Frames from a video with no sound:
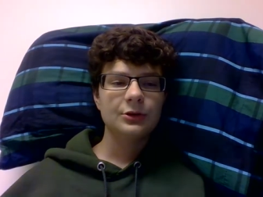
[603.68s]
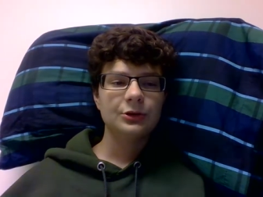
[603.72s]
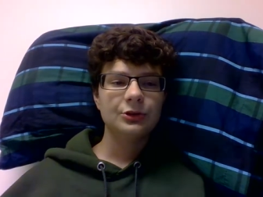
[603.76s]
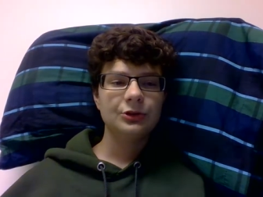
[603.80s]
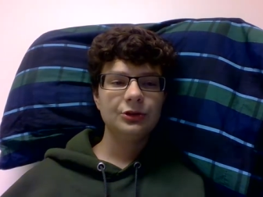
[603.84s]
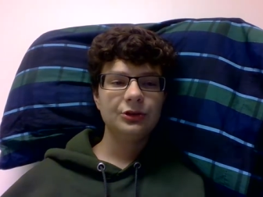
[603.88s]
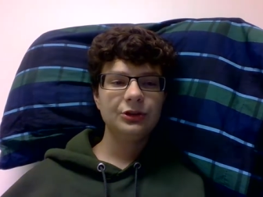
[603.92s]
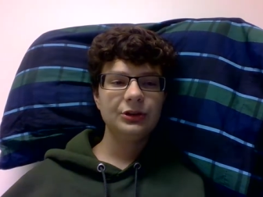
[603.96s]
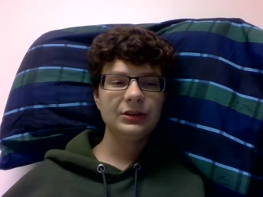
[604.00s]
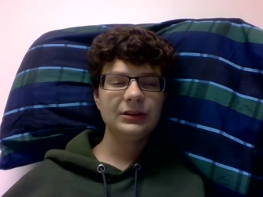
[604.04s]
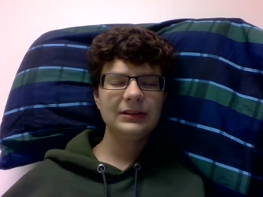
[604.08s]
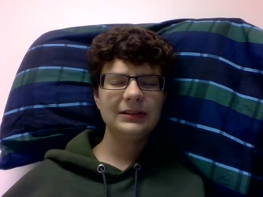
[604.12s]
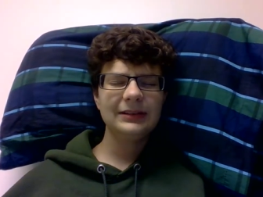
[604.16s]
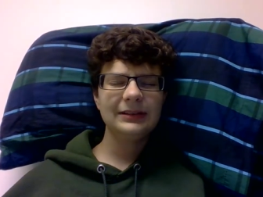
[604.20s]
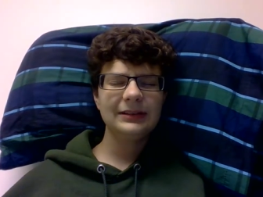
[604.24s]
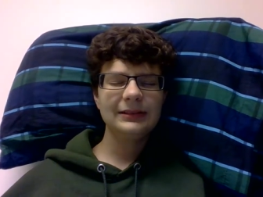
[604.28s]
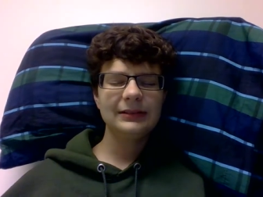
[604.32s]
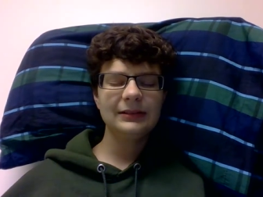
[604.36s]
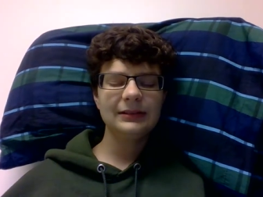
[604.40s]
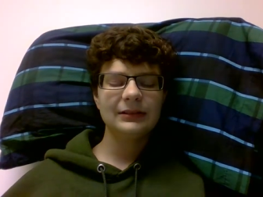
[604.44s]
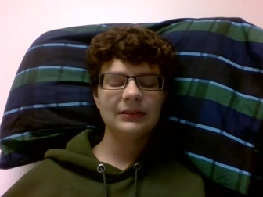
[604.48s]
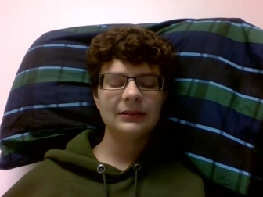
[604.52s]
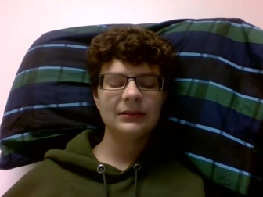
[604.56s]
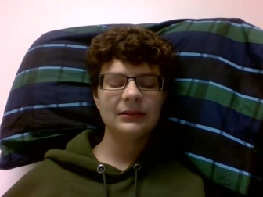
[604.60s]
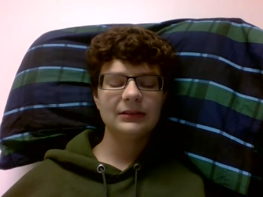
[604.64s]

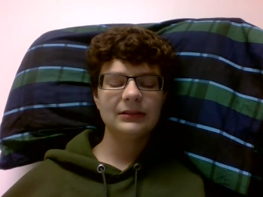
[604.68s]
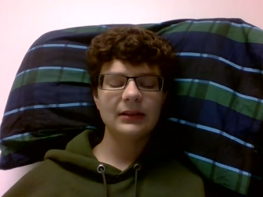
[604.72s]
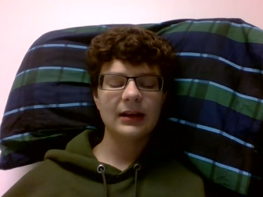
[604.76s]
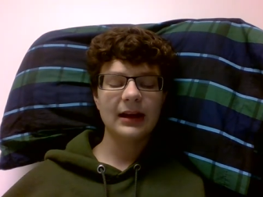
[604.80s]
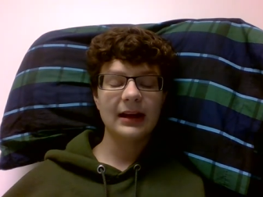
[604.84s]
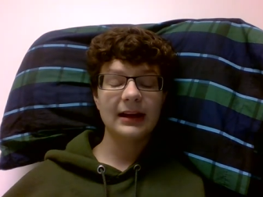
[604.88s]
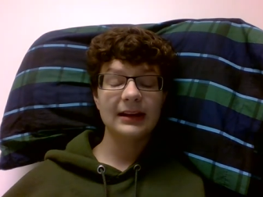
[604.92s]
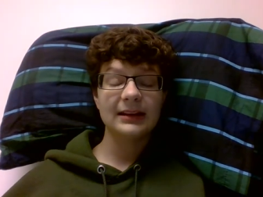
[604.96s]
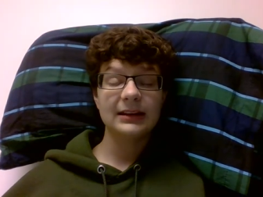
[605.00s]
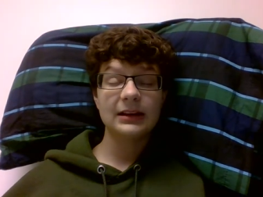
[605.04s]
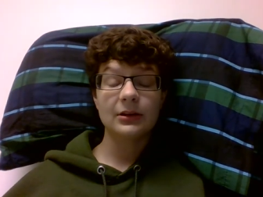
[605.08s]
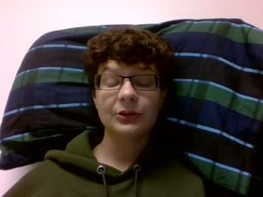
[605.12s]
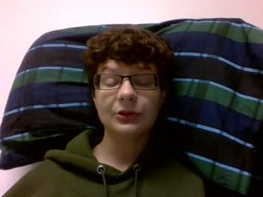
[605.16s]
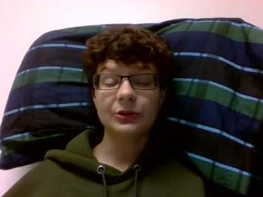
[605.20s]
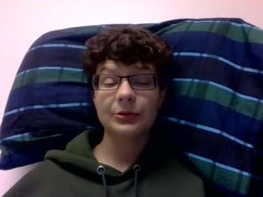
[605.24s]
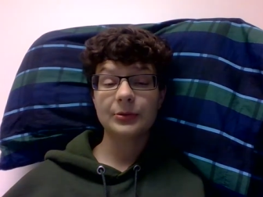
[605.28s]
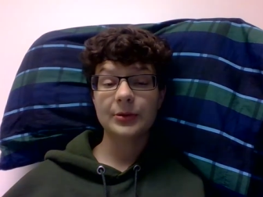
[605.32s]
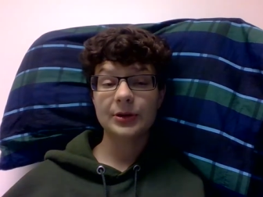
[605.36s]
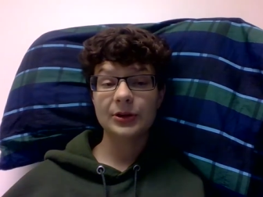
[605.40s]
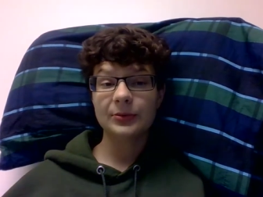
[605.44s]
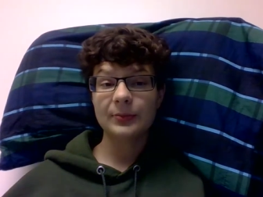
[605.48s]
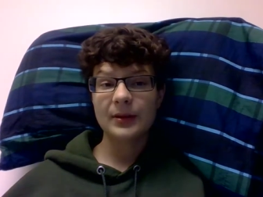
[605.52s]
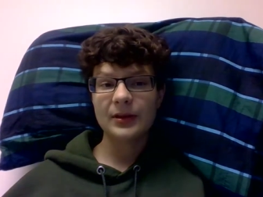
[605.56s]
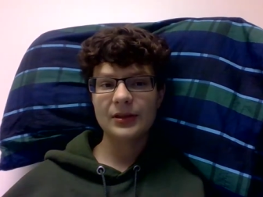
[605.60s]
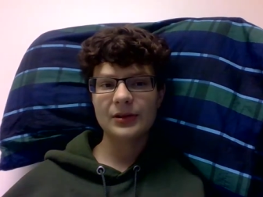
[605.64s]
she Heidi also
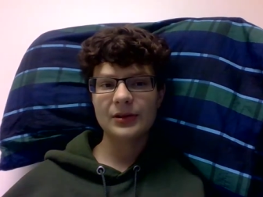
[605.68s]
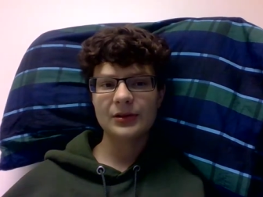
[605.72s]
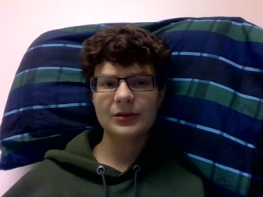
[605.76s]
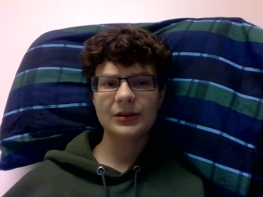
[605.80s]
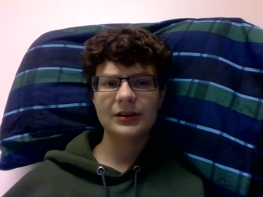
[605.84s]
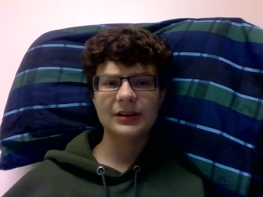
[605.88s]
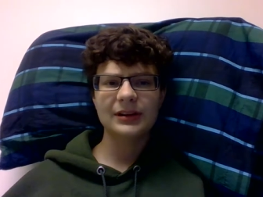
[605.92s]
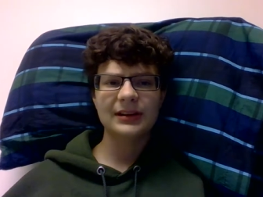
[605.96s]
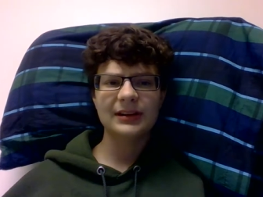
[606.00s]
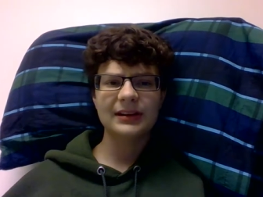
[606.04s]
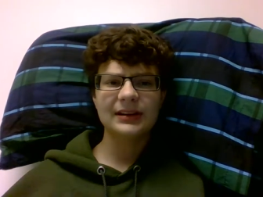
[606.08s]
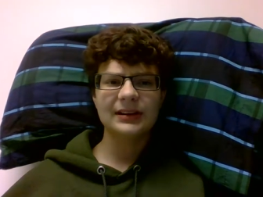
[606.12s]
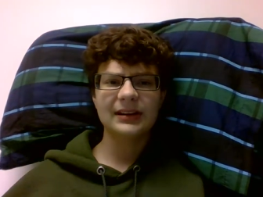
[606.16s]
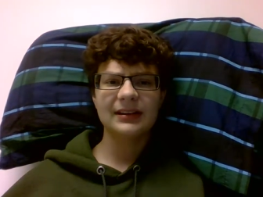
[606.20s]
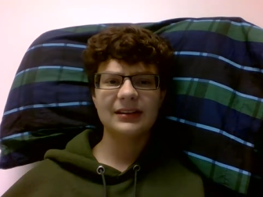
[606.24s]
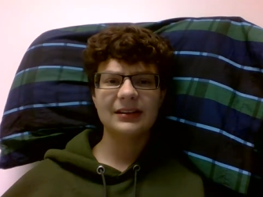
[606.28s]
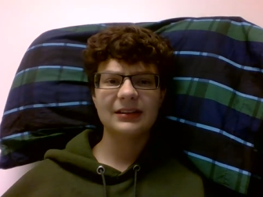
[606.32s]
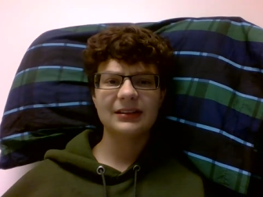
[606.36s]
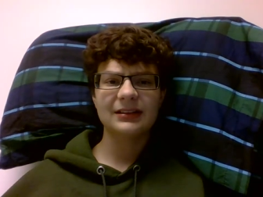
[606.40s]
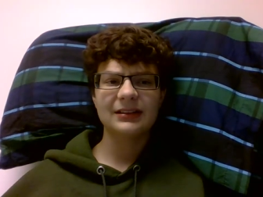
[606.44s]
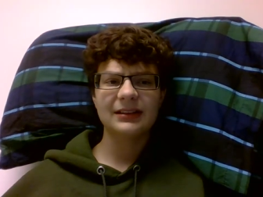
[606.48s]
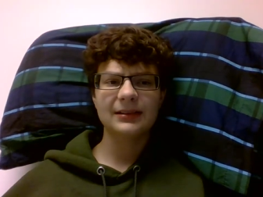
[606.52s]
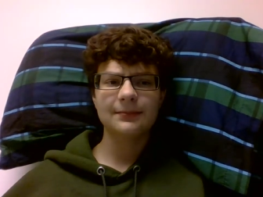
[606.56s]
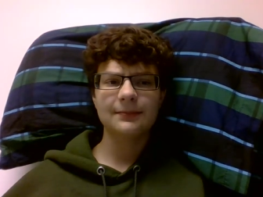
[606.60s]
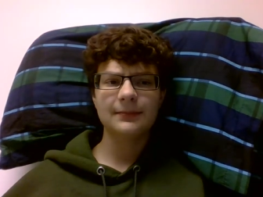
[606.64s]
wants motherhood,
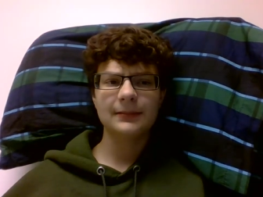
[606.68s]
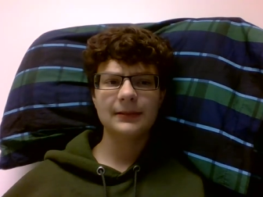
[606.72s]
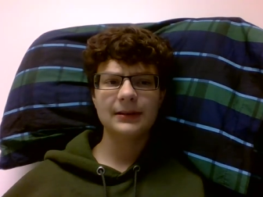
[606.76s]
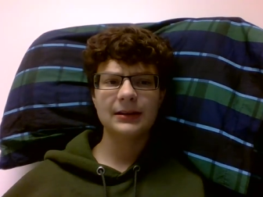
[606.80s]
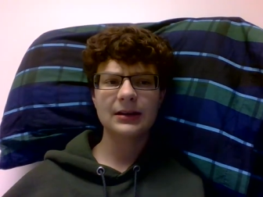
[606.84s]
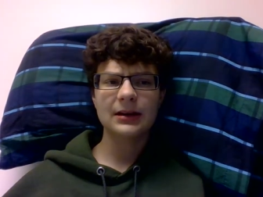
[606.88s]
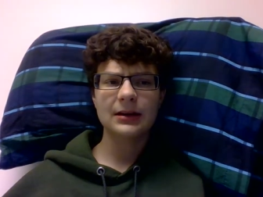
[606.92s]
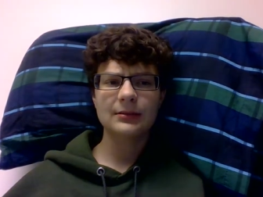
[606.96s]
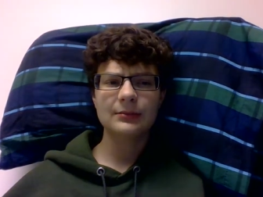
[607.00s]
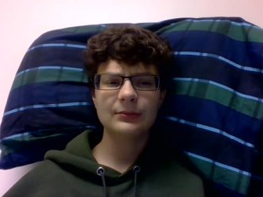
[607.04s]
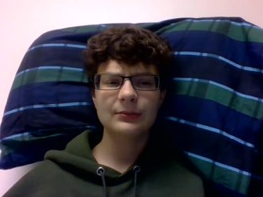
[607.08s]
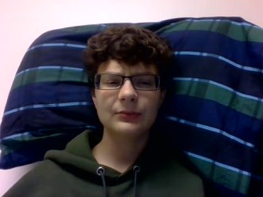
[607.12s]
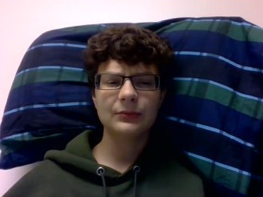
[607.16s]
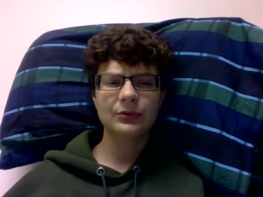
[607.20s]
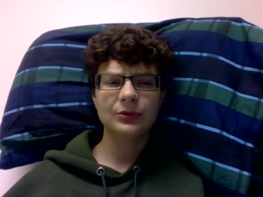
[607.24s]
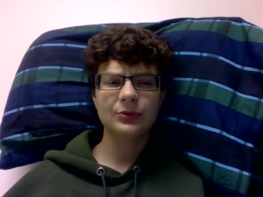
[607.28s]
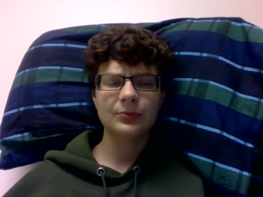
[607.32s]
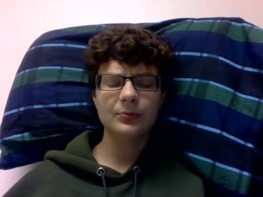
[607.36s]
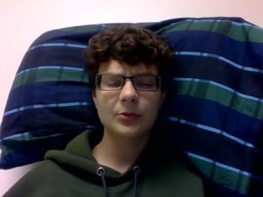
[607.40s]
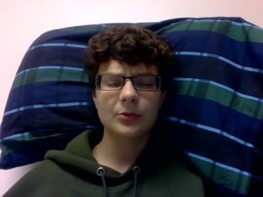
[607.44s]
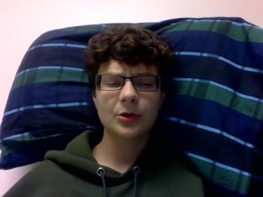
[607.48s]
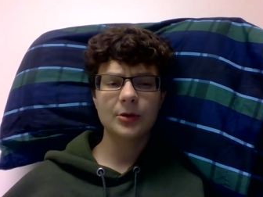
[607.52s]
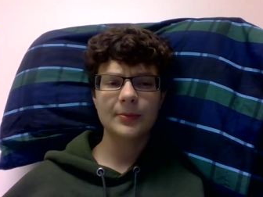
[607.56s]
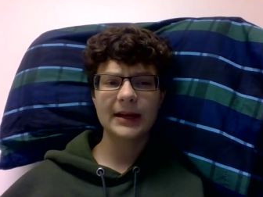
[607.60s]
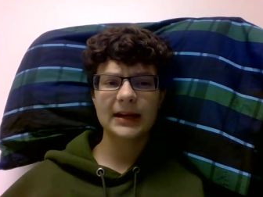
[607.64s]
and it
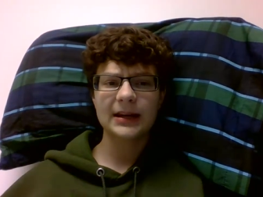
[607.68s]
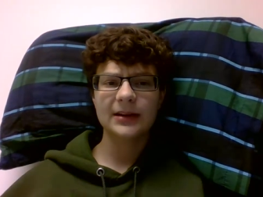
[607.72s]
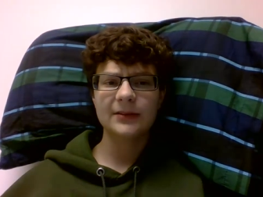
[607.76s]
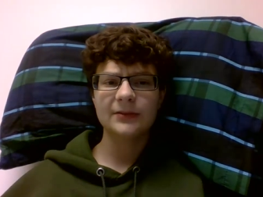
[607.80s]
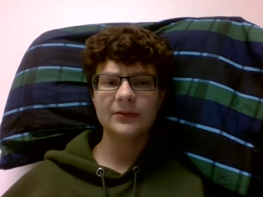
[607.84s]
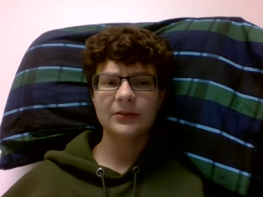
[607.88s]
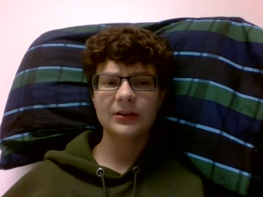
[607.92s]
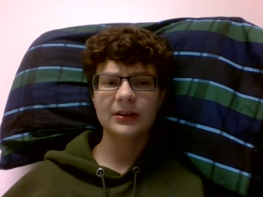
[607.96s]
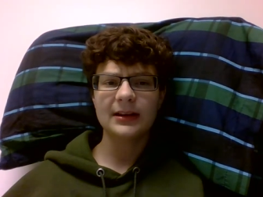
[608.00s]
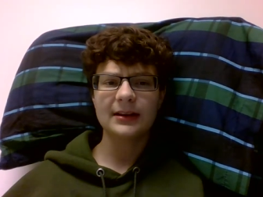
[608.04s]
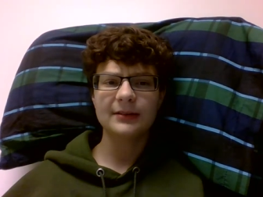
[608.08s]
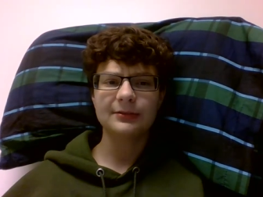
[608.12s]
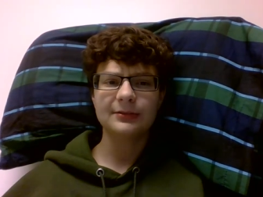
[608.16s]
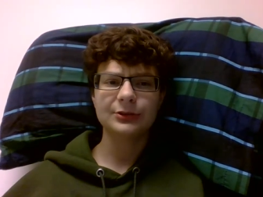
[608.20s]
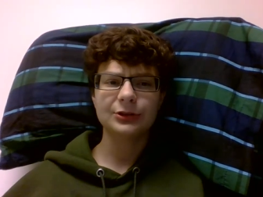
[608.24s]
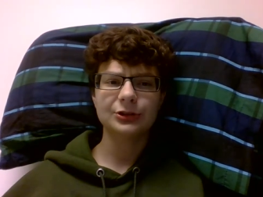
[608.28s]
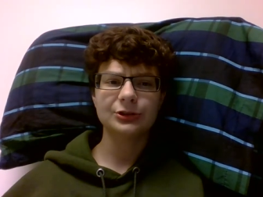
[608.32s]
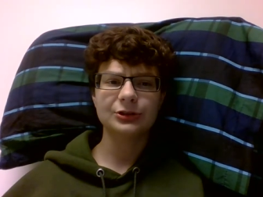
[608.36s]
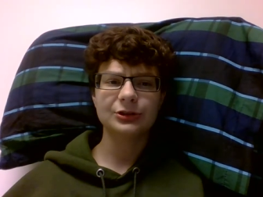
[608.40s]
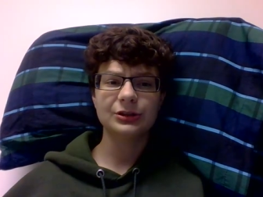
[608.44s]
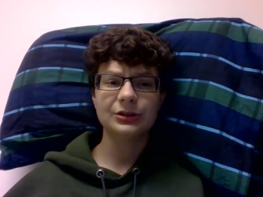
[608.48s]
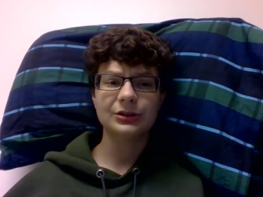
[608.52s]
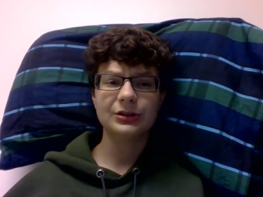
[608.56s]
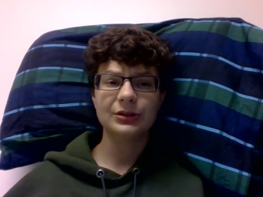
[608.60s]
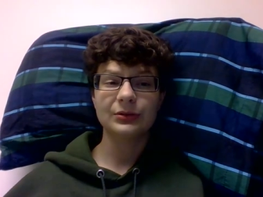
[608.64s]
becomes more painful after
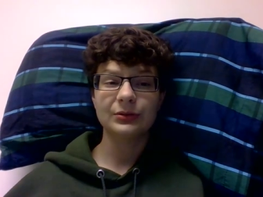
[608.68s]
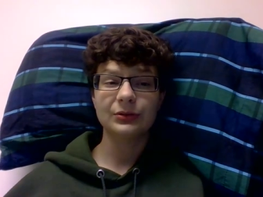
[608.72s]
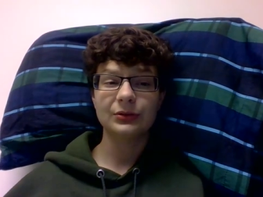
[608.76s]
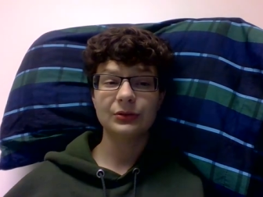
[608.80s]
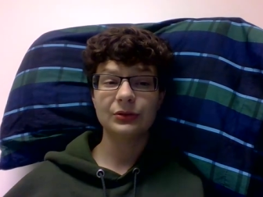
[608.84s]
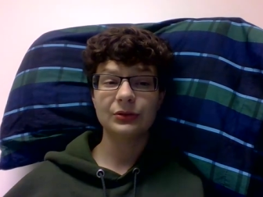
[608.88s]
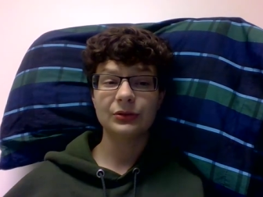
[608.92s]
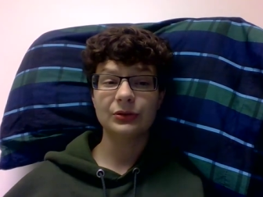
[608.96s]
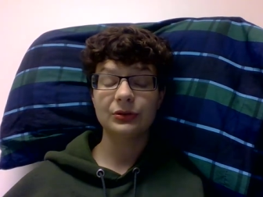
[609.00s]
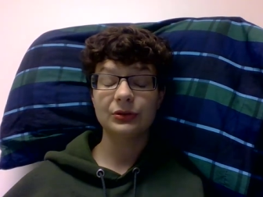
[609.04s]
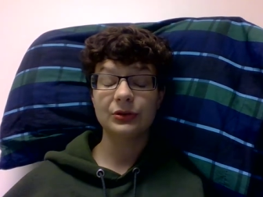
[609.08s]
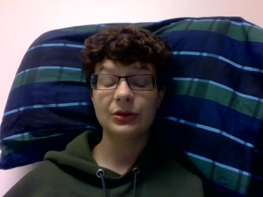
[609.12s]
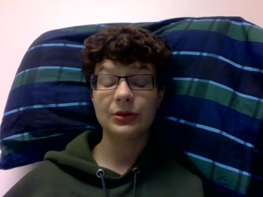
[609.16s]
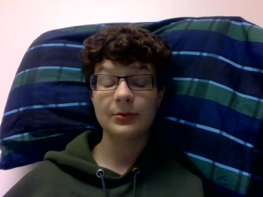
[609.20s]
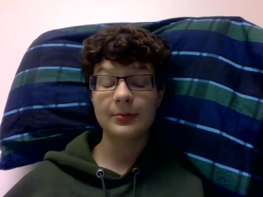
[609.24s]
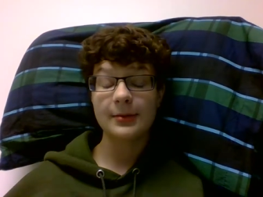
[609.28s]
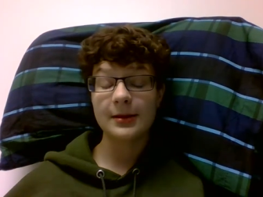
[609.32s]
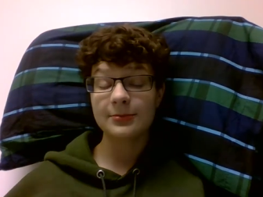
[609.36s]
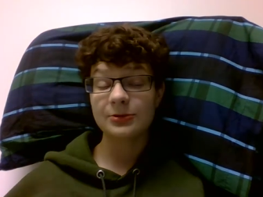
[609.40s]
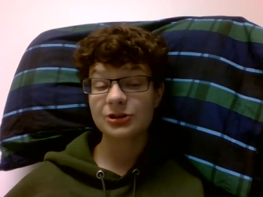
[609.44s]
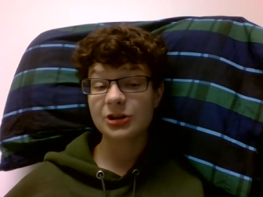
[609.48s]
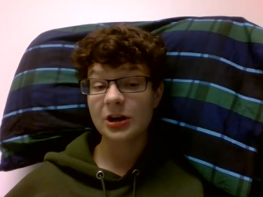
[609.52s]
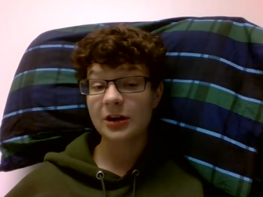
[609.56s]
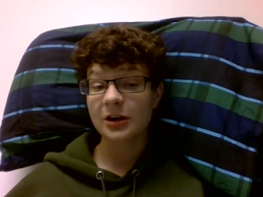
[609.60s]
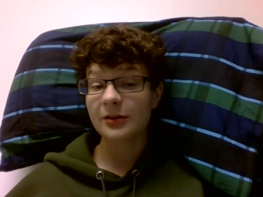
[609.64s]
she goes to the
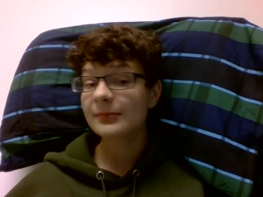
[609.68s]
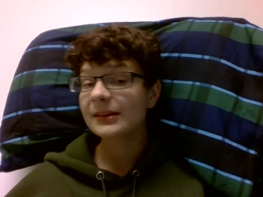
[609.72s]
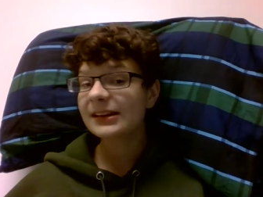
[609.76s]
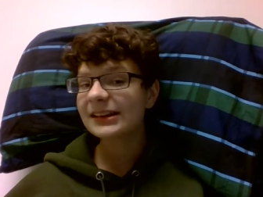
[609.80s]
baby shower.